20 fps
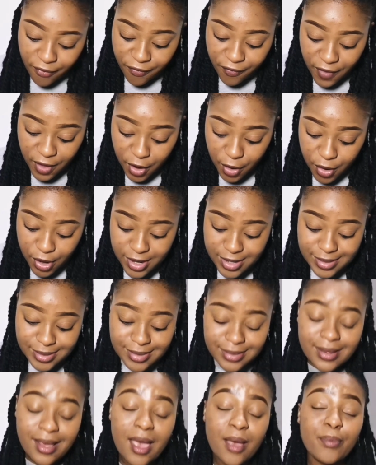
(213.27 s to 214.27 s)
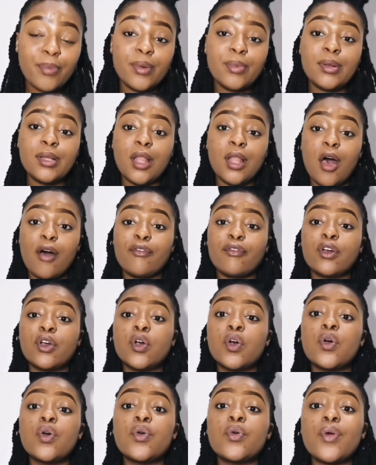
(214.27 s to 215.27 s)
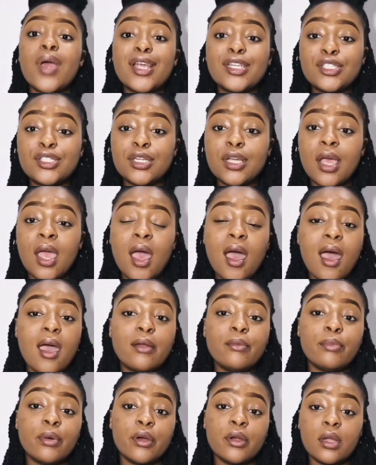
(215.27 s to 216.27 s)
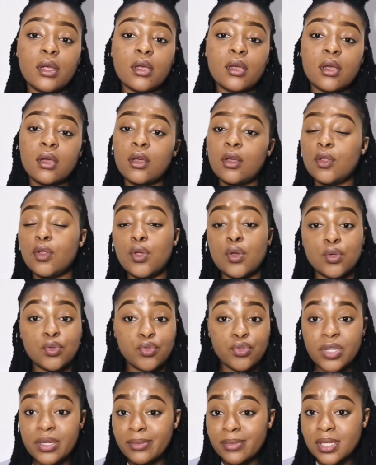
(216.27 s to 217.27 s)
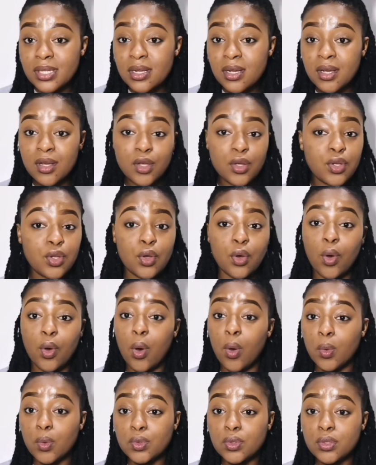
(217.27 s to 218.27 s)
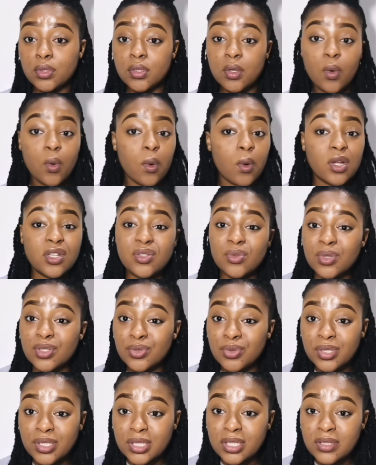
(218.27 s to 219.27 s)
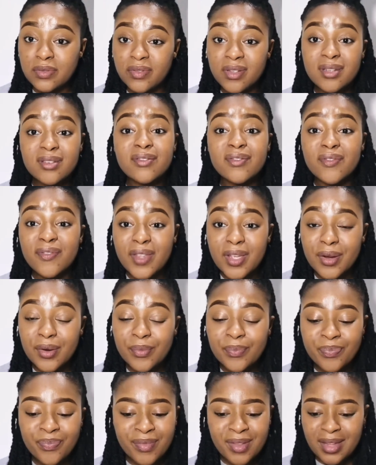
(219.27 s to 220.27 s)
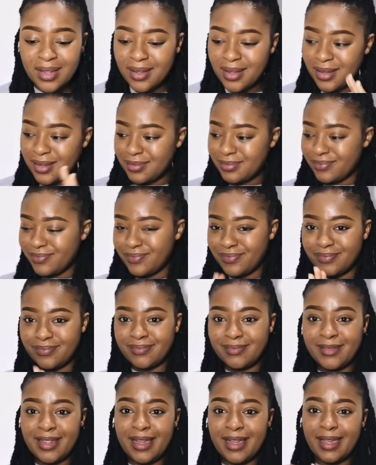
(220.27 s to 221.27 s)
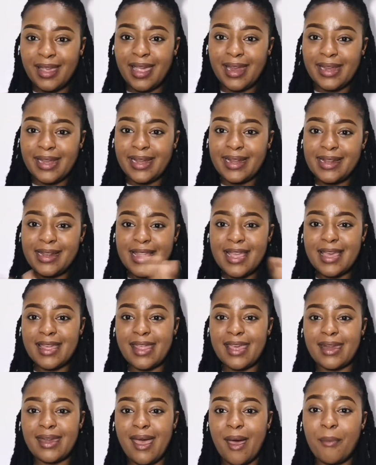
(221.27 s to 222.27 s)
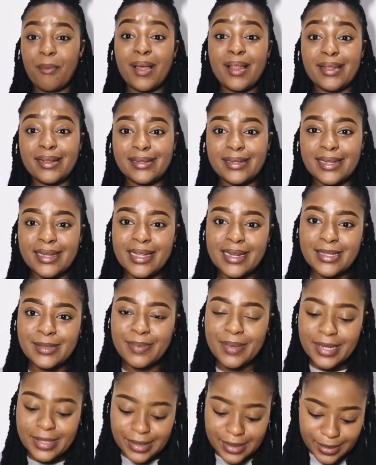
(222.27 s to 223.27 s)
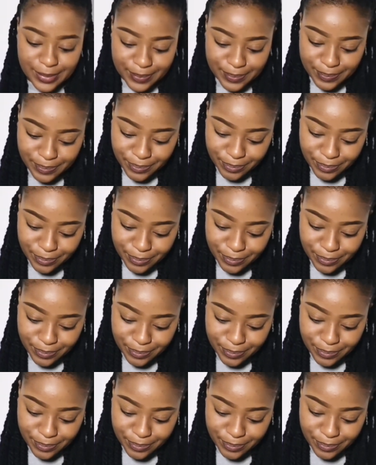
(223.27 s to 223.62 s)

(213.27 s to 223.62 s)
Fear is capable of crushing and burning your dreams, your goals, what you want to achieve. Fear can clear that up lickety splits.